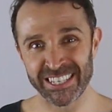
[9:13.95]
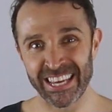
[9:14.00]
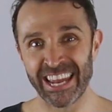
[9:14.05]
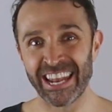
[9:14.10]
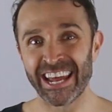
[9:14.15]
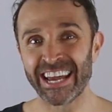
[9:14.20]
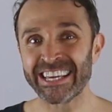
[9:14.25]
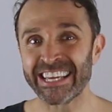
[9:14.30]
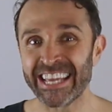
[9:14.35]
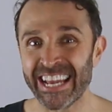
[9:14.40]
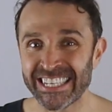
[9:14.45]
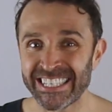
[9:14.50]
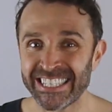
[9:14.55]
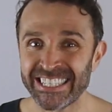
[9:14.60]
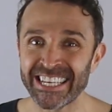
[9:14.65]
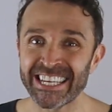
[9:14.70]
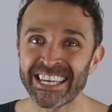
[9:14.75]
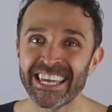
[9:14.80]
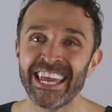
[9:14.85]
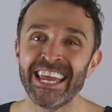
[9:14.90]
And I guess
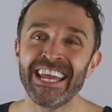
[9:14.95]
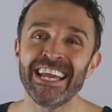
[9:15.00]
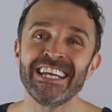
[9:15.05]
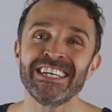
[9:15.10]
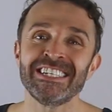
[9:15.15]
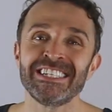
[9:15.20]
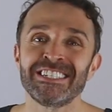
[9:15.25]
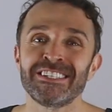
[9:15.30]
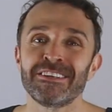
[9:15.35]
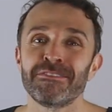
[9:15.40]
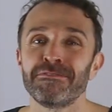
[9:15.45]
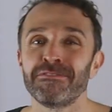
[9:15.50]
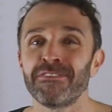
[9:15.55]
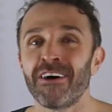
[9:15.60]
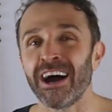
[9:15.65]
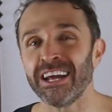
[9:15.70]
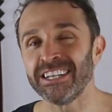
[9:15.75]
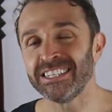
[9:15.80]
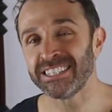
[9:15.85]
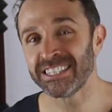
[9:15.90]
the key is to
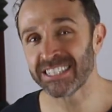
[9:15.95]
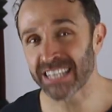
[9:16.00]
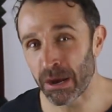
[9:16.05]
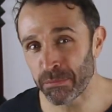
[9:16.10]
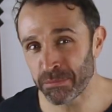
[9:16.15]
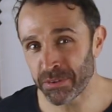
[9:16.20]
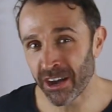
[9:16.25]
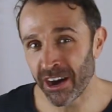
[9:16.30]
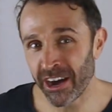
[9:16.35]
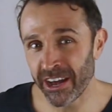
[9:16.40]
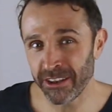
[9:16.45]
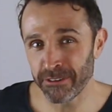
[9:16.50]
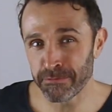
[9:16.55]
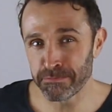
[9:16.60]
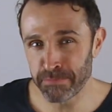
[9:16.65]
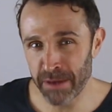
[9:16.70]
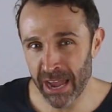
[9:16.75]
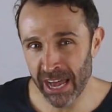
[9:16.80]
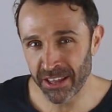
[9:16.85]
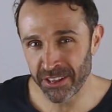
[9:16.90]
find some kind
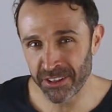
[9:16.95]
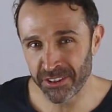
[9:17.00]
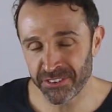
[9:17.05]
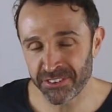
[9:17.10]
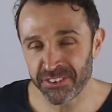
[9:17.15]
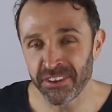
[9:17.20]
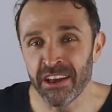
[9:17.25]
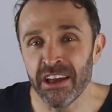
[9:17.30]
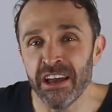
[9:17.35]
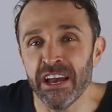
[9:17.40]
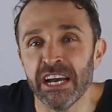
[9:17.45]
of balance,